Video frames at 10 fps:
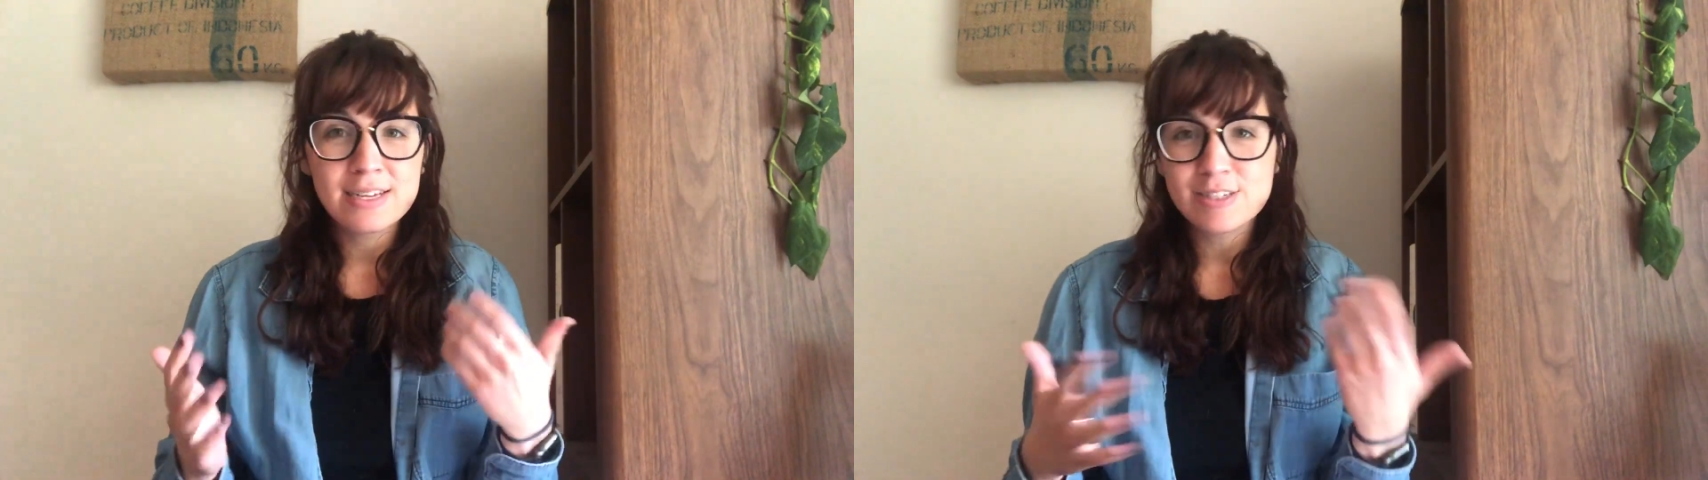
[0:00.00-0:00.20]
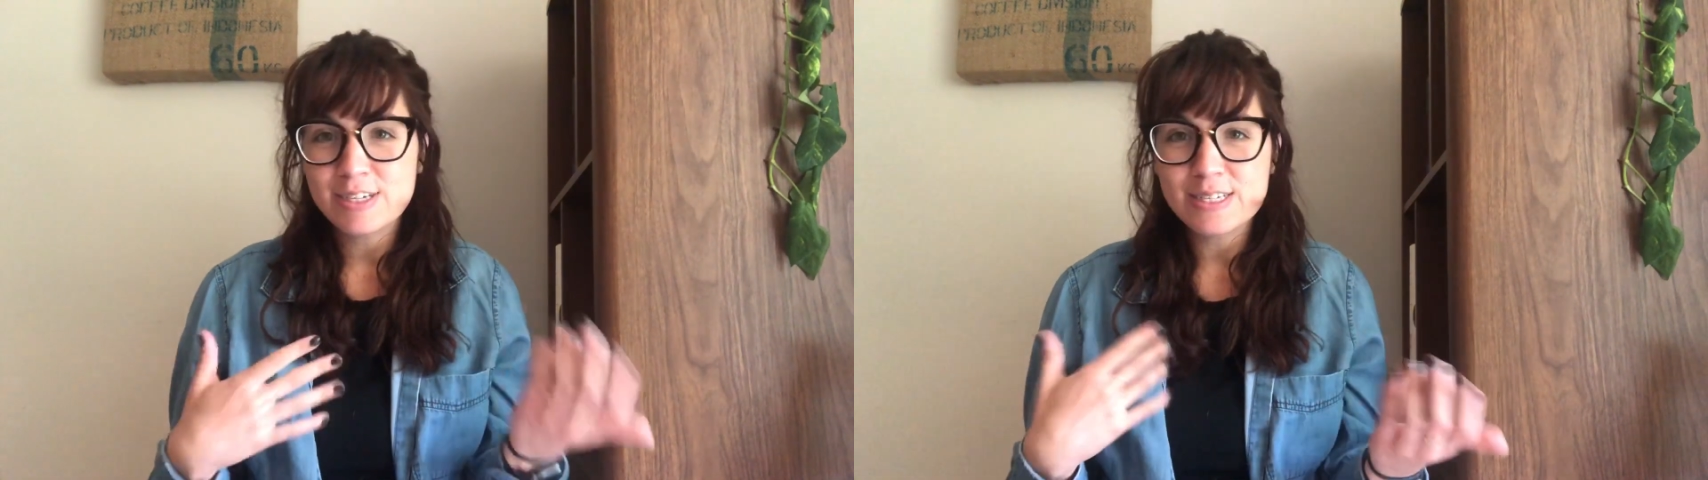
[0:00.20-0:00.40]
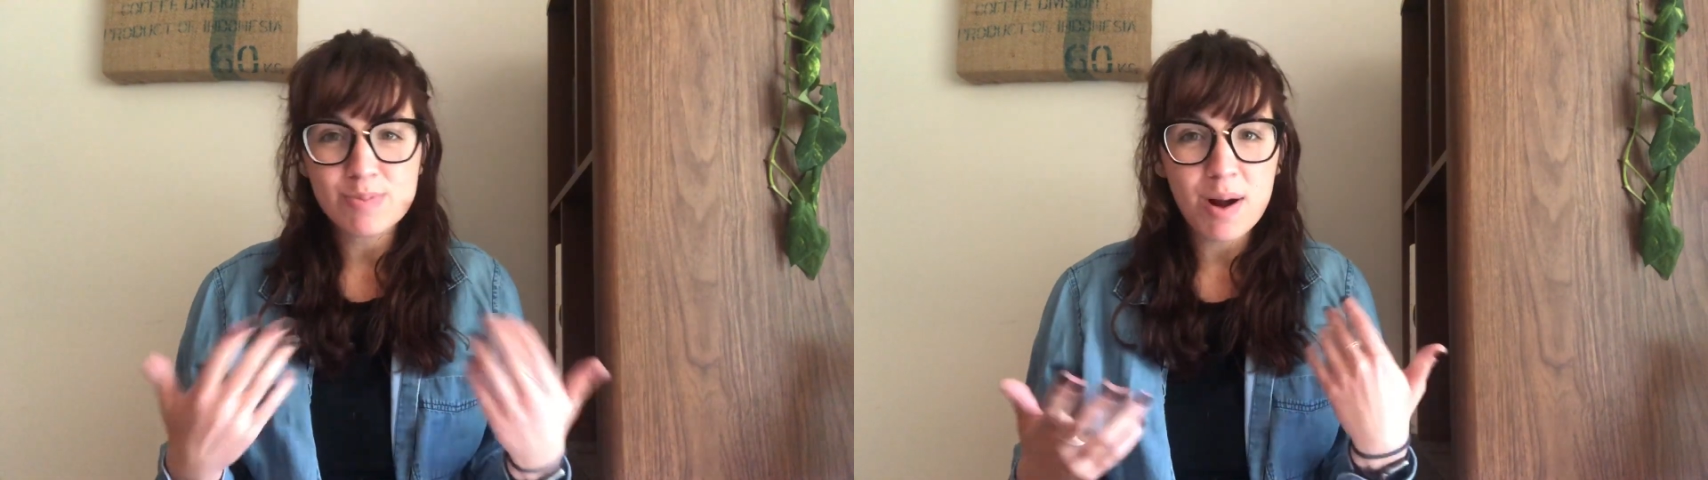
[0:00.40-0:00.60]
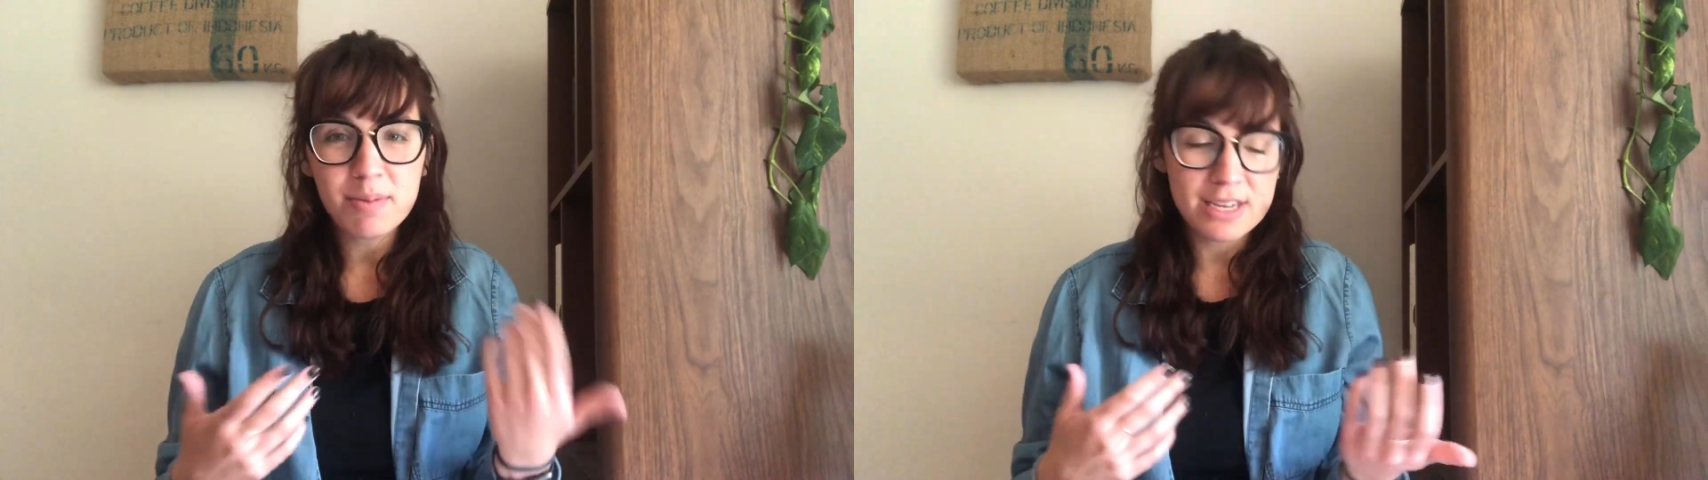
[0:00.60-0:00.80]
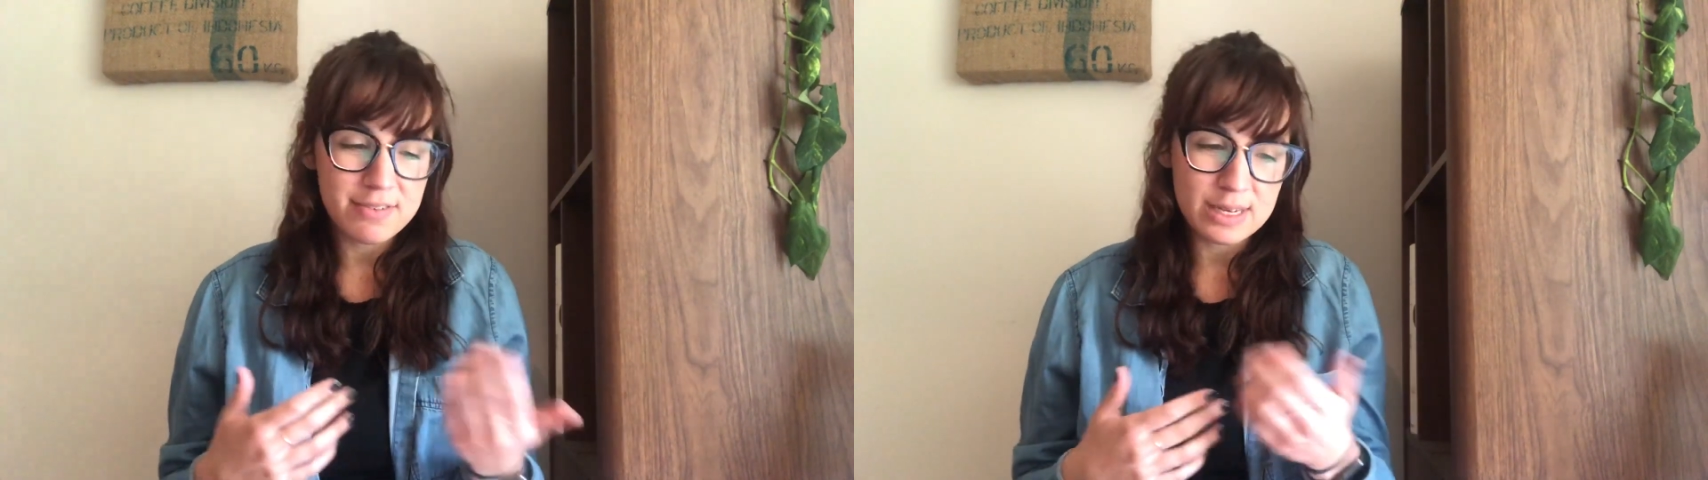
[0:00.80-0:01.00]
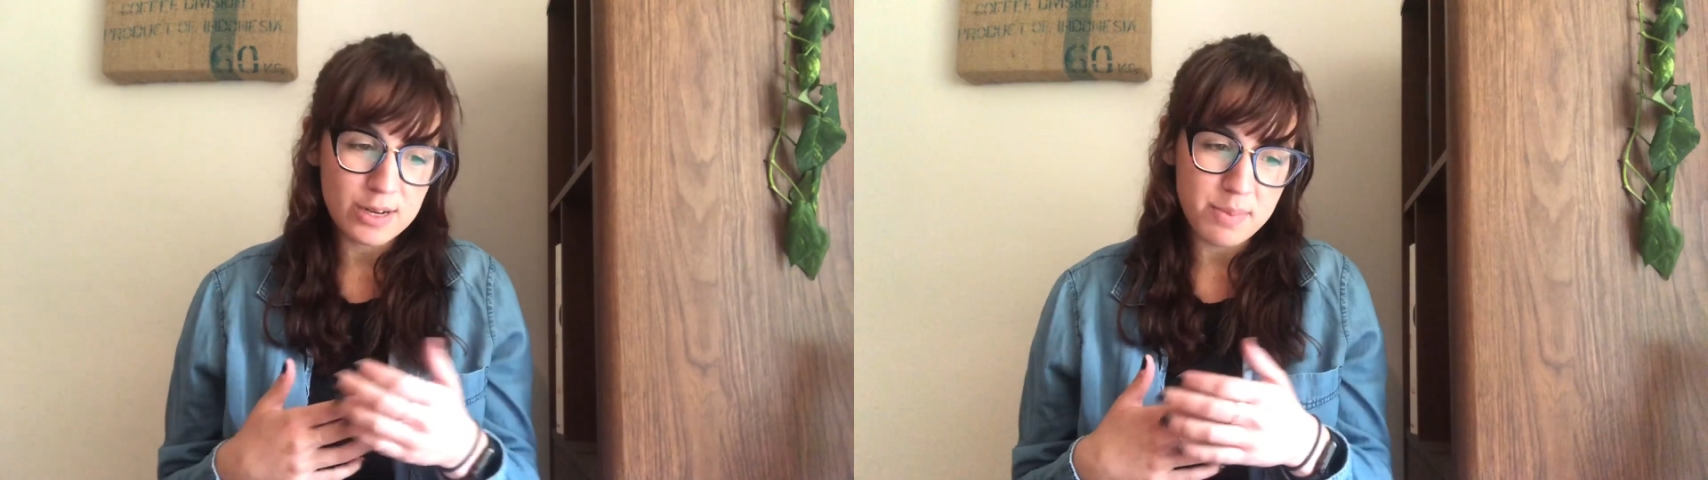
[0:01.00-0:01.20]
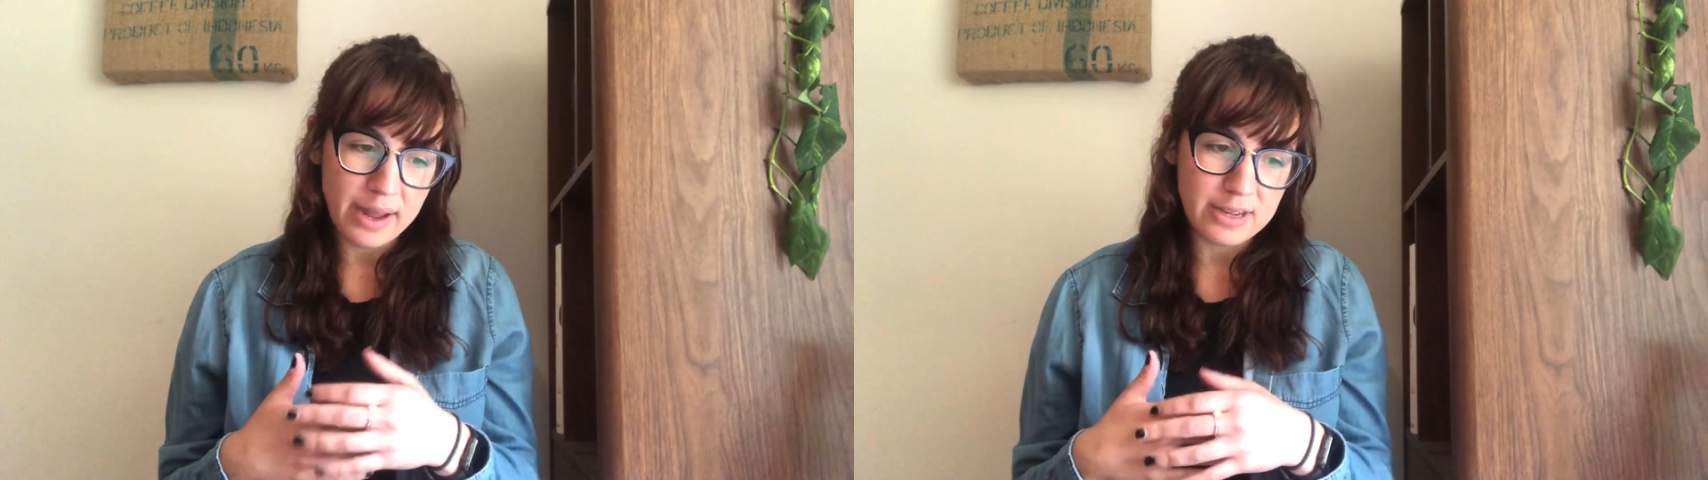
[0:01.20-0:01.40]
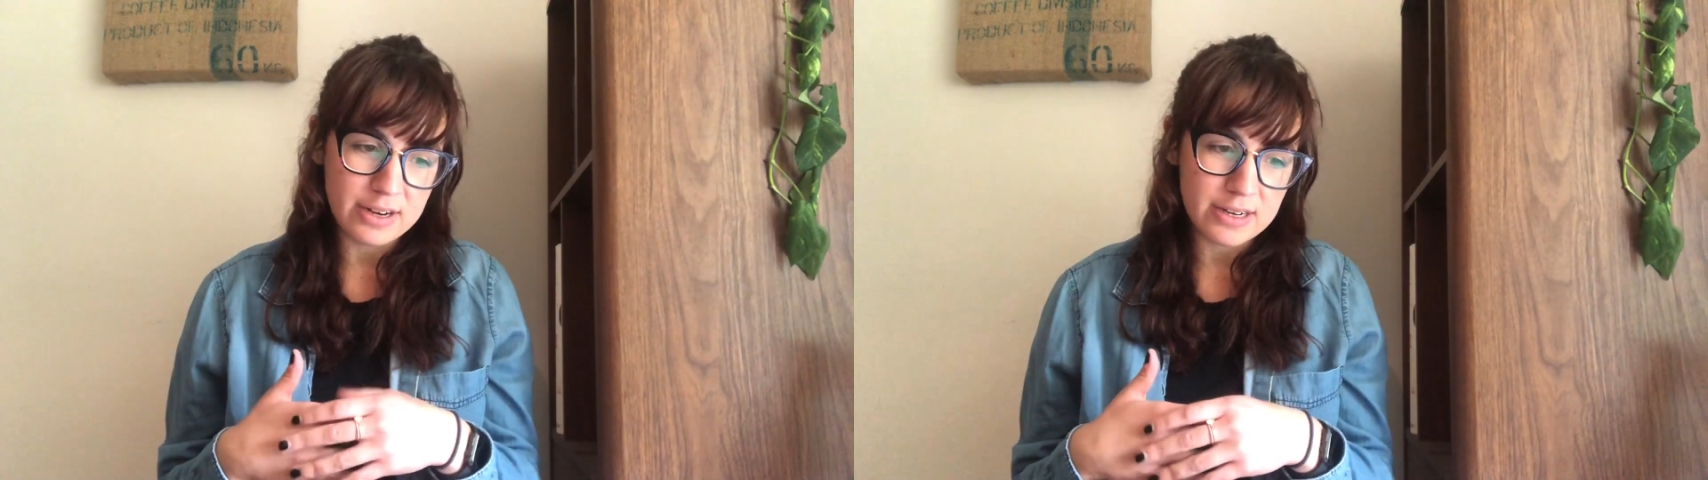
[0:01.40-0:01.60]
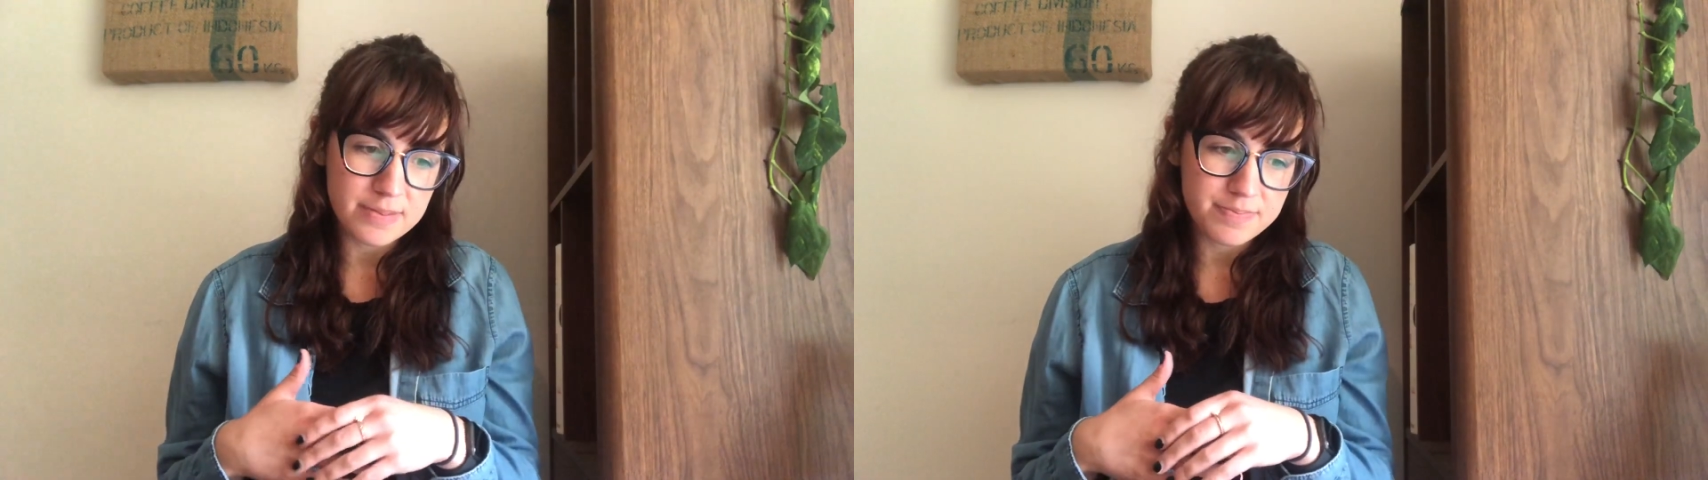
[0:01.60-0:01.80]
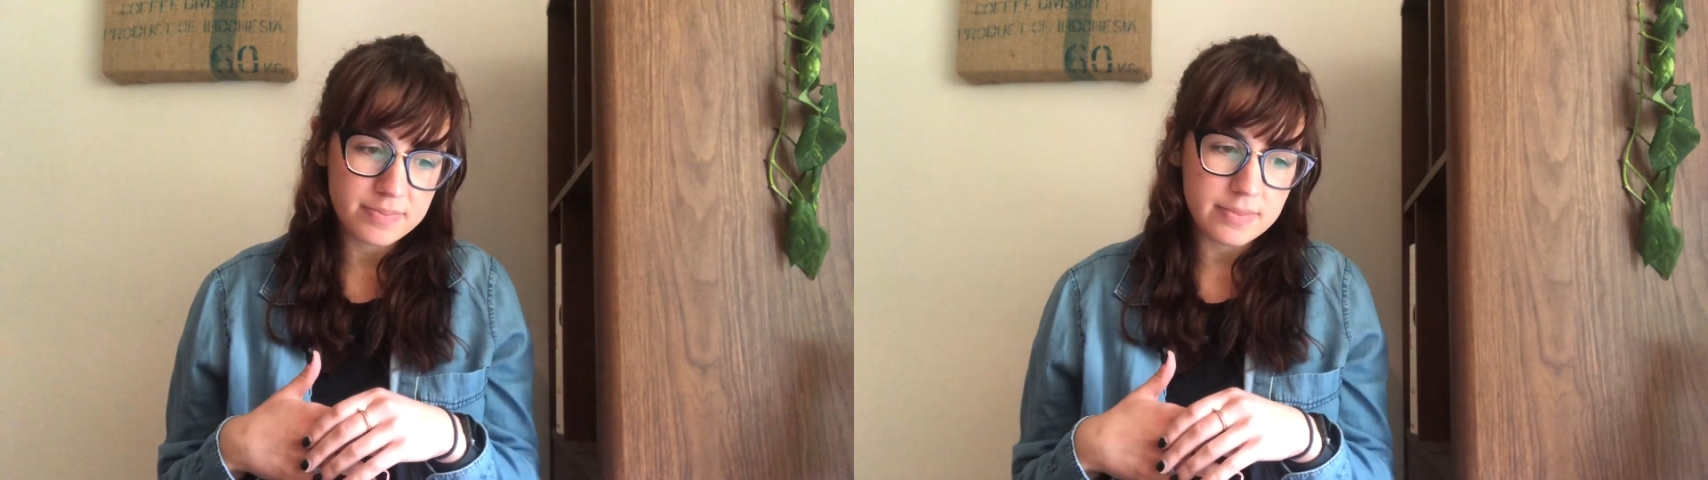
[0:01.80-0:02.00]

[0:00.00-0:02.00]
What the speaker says: changes probably even year by year.